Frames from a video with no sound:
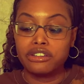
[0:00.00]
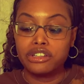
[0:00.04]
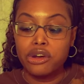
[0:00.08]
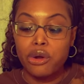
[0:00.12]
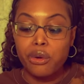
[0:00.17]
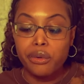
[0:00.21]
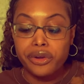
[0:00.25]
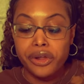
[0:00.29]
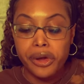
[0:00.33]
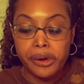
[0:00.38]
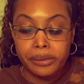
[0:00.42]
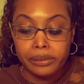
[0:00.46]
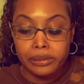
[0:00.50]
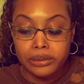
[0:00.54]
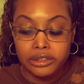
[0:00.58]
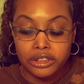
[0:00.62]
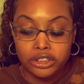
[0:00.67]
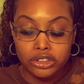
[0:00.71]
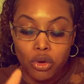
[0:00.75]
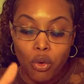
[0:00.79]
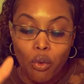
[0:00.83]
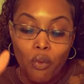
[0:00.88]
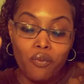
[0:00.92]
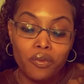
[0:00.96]
donut
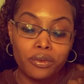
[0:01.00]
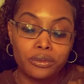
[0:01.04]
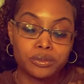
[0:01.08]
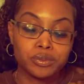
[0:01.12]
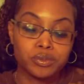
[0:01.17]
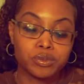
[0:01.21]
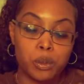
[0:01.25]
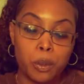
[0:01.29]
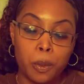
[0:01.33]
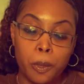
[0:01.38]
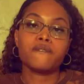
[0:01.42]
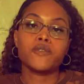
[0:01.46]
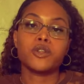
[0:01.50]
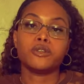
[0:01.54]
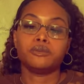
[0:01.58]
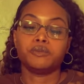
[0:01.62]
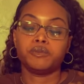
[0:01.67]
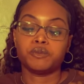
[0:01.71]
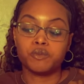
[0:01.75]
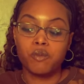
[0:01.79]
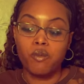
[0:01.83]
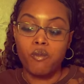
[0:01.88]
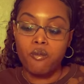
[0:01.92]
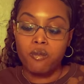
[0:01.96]
one,
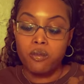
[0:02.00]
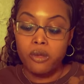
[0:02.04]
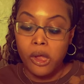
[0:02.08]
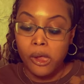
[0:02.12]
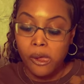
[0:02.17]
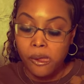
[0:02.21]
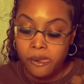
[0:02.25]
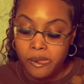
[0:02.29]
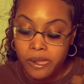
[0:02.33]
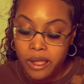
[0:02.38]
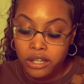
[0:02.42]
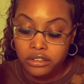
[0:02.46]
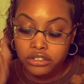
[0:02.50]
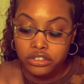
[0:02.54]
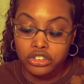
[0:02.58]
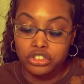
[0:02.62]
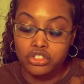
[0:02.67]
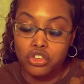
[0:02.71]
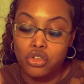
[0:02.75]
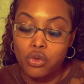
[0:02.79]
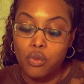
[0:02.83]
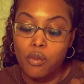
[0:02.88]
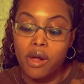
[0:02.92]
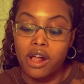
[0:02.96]
and that's the
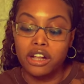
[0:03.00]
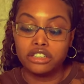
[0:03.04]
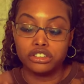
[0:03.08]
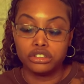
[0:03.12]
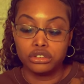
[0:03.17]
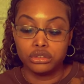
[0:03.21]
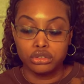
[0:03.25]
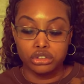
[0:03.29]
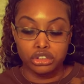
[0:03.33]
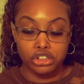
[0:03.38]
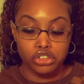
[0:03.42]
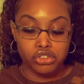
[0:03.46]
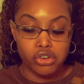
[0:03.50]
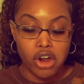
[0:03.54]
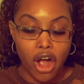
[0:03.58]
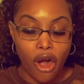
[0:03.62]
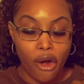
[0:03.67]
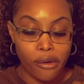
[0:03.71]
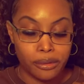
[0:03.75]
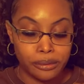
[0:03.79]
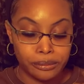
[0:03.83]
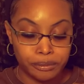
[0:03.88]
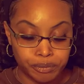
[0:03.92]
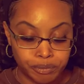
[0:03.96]
only one I chose to try.